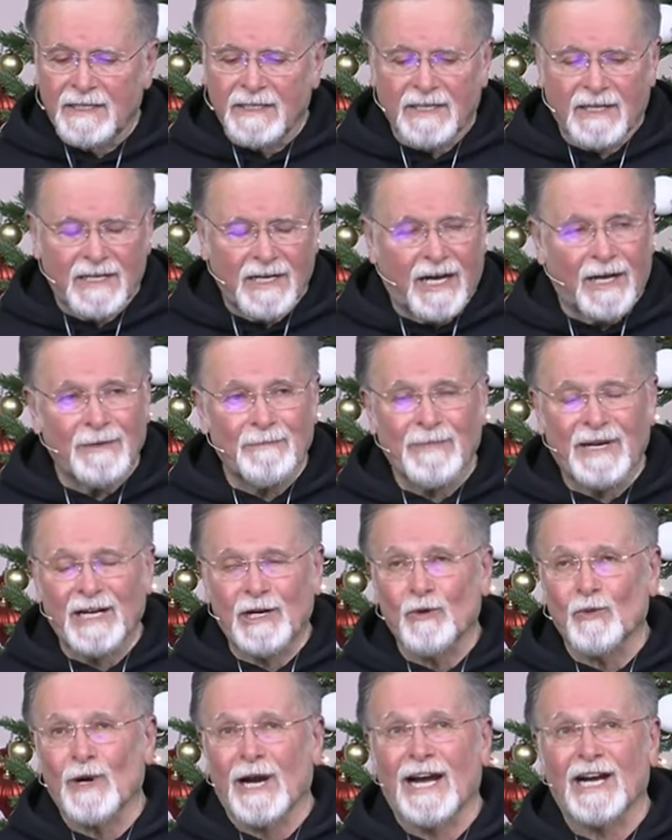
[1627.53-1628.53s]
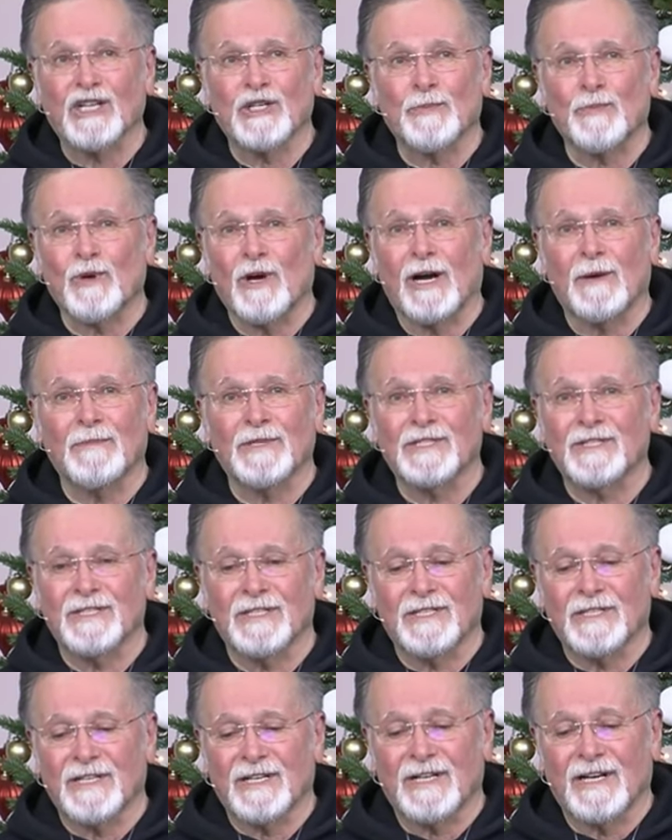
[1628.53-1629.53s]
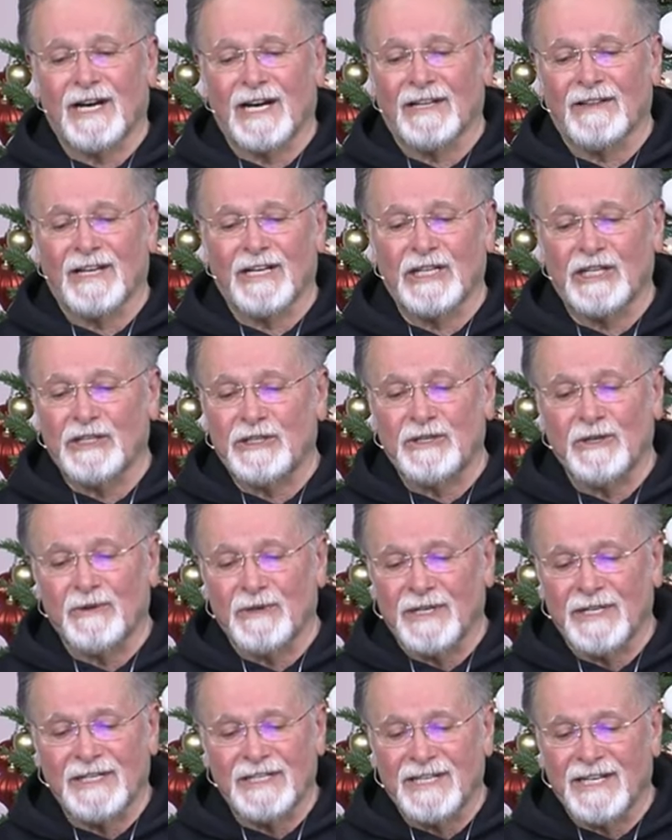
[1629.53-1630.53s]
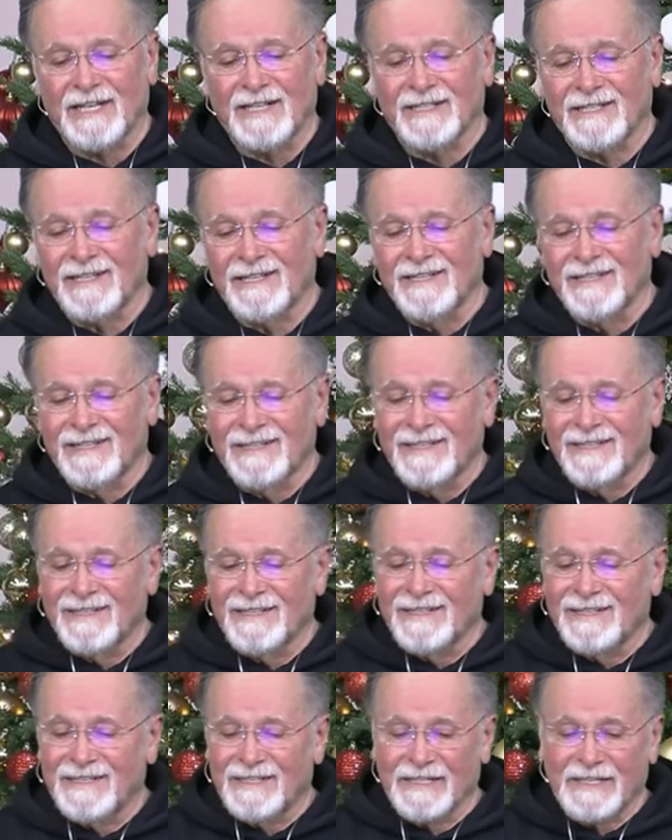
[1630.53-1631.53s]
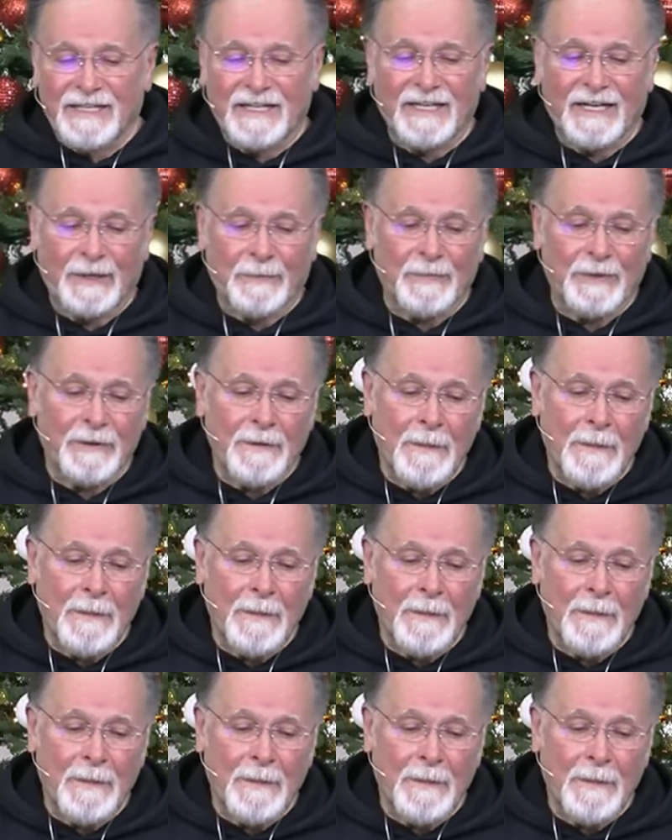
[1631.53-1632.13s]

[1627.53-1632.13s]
to not make rash promises to God that you don't intend to keep.